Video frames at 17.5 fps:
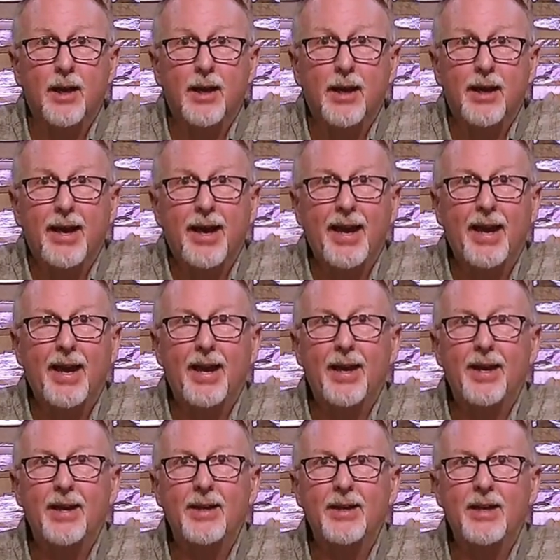
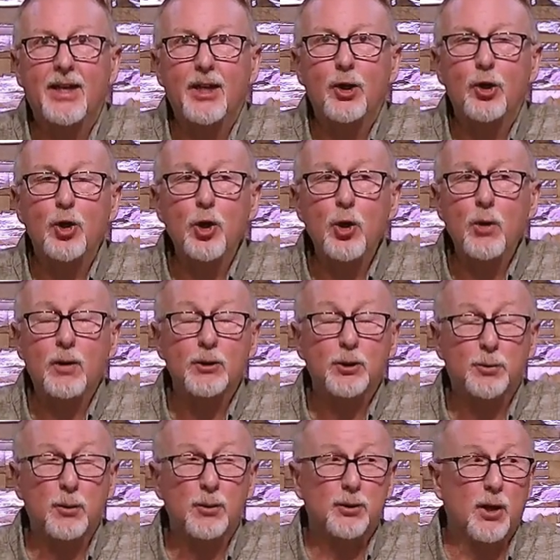and he knew he was
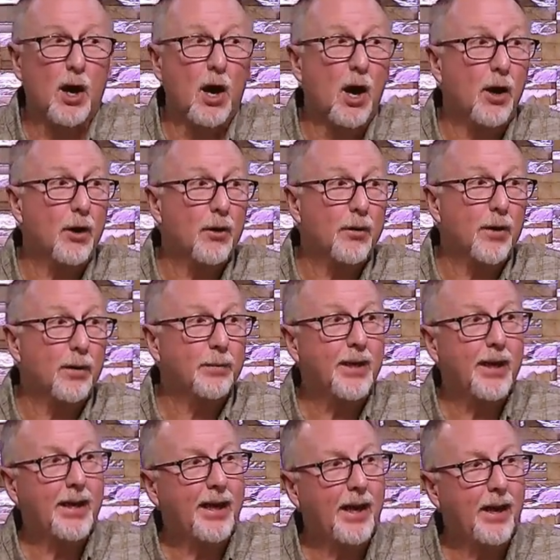supposed to honor them,
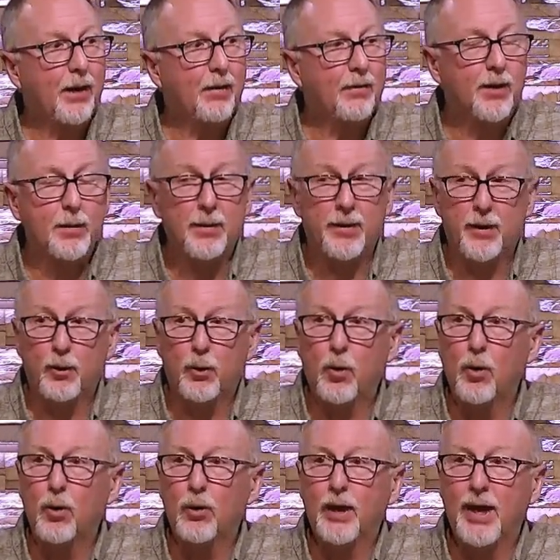take care of them in their
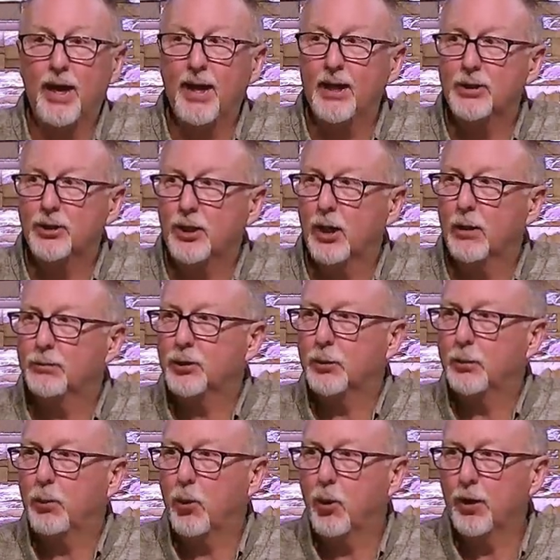old age, help
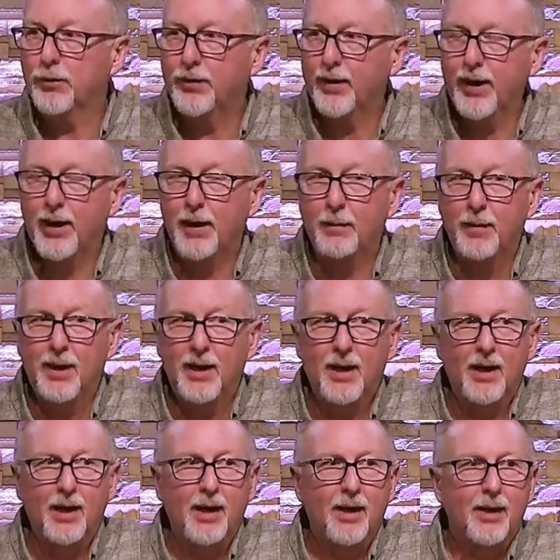support them,
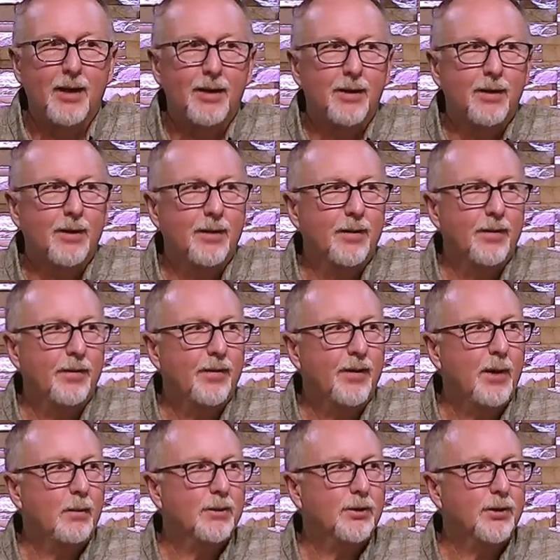
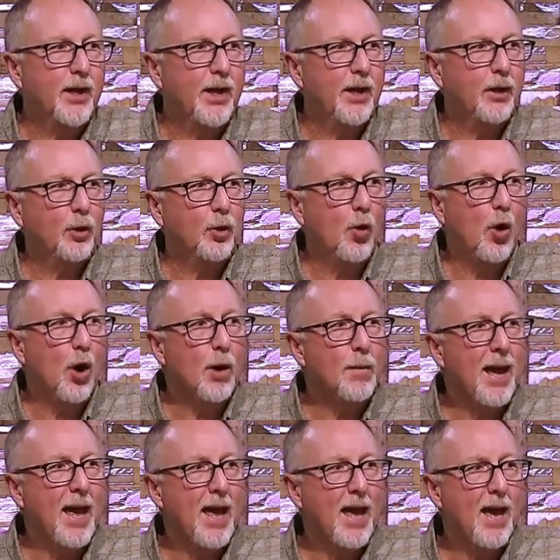they would say,
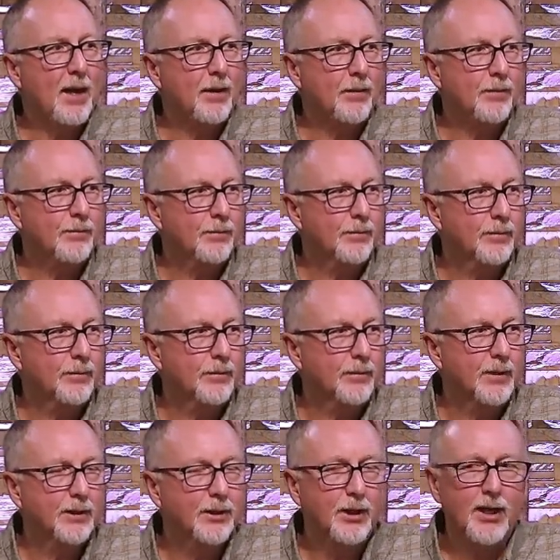Corban,
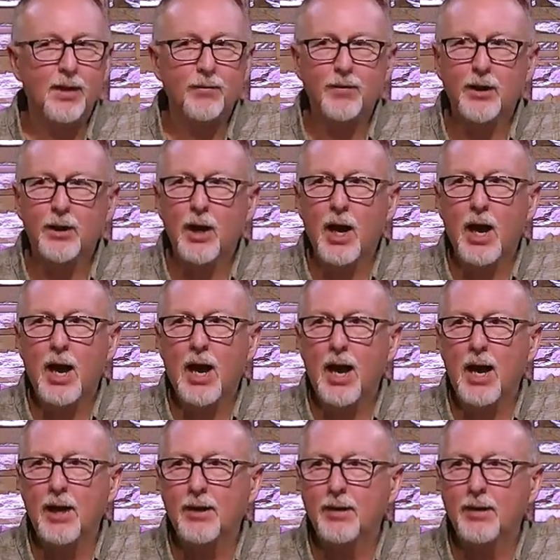it's a gift of God.